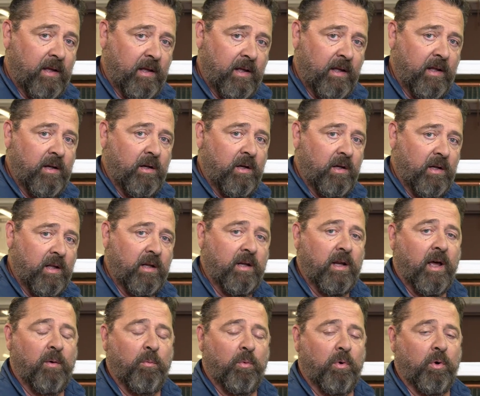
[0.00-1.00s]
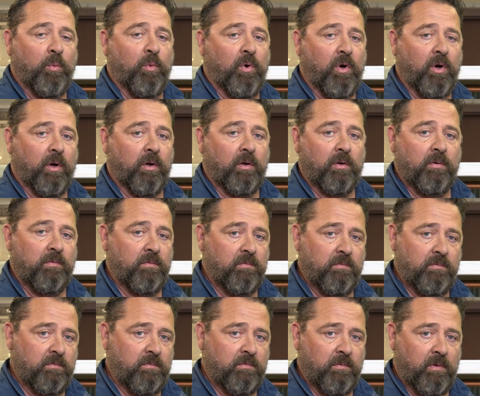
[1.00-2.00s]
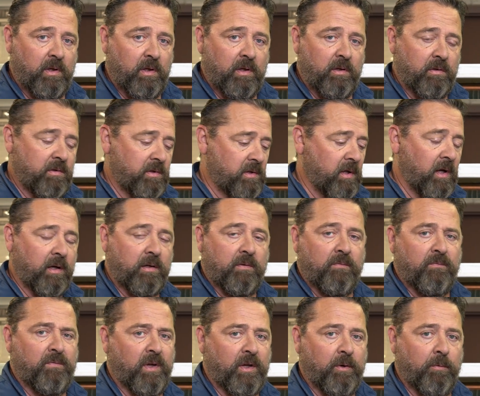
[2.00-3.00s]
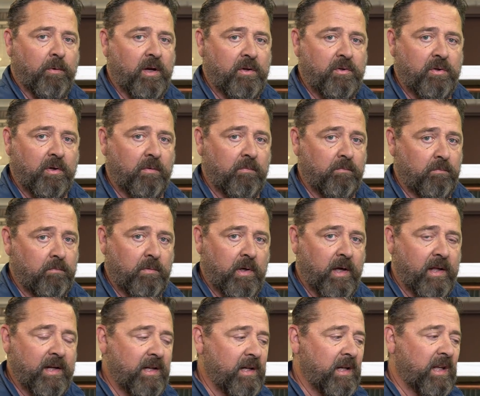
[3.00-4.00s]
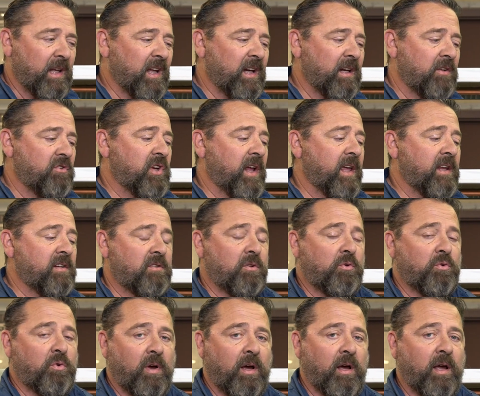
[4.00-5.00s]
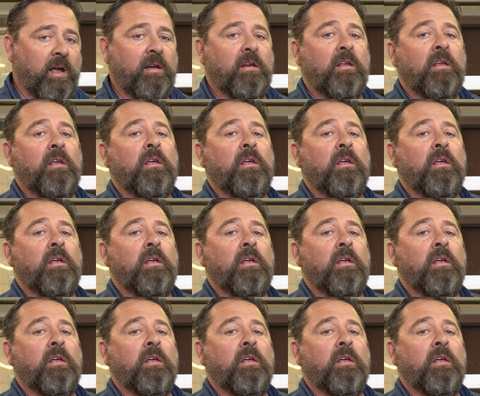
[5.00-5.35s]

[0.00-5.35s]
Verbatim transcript: It did not want to work in stock configuration. I didn't even get a chance to try it